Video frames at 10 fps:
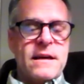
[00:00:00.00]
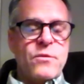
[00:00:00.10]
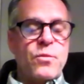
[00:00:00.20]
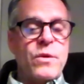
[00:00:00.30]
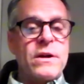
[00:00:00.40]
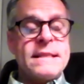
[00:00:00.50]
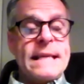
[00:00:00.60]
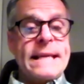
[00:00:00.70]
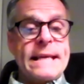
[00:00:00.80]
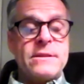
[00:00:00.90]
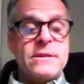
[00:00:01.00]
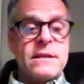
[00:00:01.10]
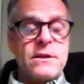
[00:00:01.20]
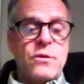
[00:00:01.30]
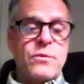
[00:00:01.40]
We're seeing
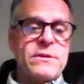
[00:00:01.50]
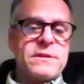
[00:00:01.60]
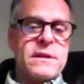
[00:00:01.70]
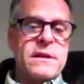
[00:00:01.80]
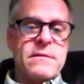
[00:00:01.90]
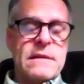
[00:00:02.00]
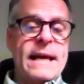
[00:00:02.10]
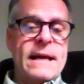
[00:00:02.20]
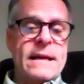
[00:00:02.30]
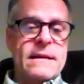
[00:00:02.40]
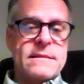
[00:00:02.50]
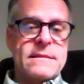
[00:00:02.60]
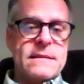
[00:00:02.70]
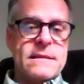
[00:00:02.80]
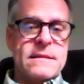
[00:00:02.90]
it, we used to, land
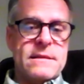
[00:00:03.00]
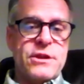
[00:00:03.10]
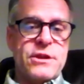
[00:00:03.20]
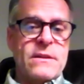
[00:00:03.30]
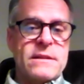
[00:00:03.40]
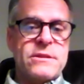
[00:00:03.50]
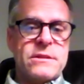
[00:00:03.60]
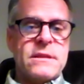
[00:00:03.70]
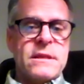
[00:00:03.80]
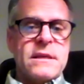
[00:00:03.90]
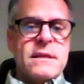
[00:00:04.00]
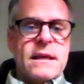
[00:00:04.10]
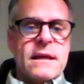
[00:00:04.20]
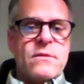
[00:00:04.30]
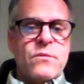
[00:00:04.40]
is a challenge.
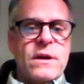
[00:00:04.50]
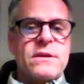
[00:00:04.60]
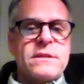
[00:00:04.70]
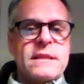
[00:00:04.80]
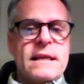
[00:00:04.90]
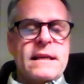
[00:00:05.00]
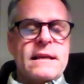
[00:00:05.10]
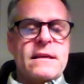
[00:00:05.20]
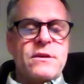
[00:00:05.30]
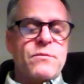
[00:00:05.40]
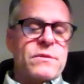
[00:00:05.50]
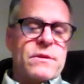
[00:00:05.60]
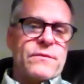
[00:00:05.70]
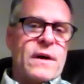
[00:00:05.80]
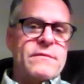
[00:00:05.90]
And we're seeing,
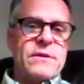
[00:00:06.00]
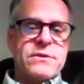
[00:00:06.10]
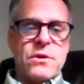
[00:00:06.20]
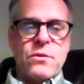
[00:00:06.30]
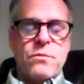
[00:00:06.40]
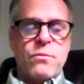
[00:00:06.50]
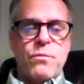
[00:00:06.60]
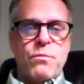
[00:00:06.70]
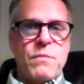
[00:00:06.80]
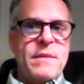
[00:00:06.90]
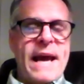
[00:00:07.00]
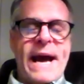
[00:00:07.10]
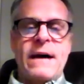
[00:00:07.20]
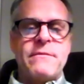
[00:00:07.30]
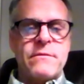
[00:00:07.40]
5 years ago, maybe
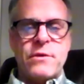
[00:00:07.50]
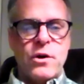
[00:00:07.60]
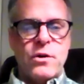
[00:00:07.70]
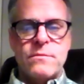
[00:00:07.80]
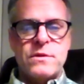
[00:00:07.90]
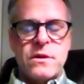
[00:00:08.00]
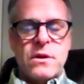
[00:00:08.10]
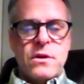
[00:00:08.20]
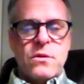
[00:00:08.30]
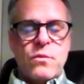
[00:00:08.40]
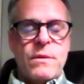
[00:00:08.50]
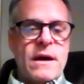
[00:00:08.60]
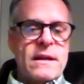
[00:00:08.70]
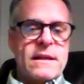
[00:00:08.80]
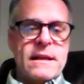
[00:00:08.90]
half of the homes, we
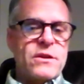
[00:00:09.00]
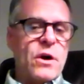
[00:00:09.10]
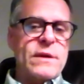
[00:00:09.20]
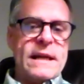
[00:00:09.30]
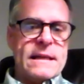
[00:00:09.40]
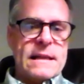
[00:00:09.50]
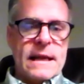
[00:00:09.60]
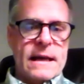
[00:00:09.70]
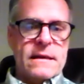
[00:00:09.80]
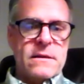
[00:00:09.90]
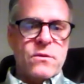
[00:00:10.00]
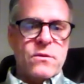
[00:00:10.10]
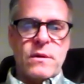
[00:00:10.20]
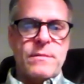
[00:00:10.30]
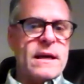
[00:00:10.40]
might get donated land,
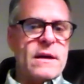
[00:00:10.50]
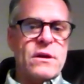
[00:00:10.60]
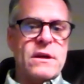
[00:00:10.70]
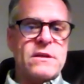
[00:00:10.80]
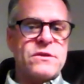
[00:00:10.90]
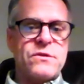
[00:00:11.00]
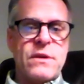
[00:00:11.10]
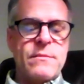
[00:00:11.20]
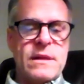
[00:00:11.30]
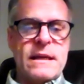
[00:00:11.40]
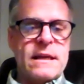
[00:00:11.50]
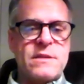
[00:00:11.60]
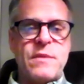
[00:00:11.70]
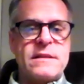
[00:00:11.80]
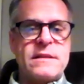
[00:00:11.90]
or we might get extremely
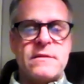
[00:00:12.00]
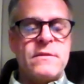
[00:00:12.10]
inexpensive.